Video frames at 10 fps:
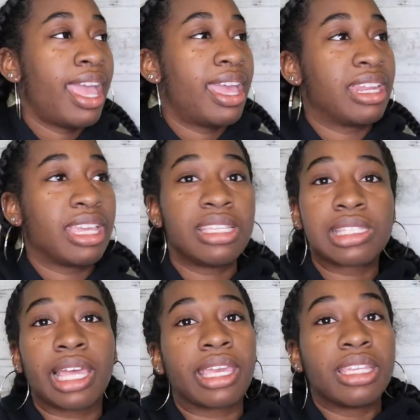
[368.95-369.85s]
and then
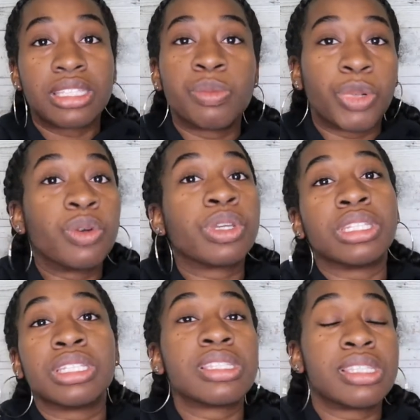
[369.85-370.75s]
he's like it's
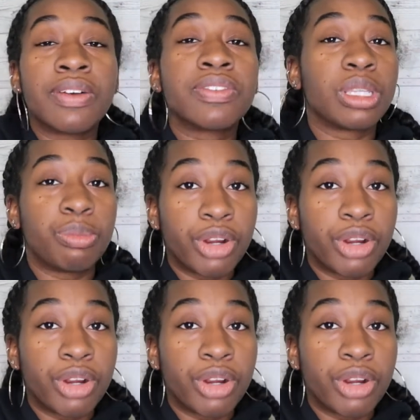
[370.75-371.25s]
broken it's definitely